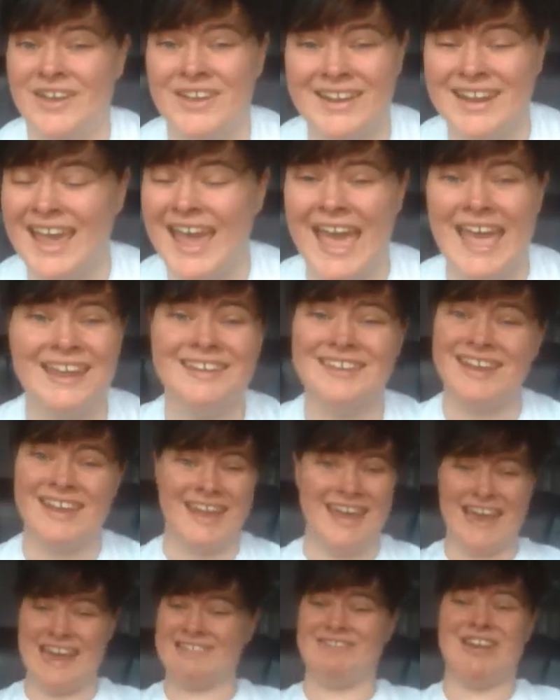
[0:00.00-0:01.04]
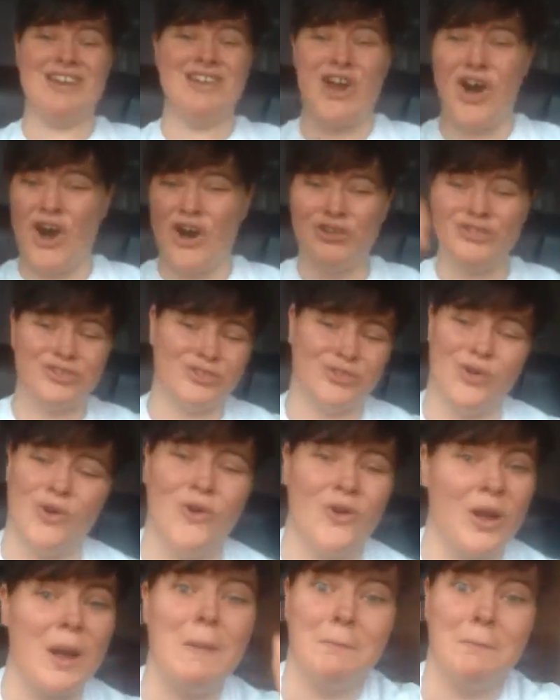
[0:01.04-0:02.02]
gonna end it here. I can't talk.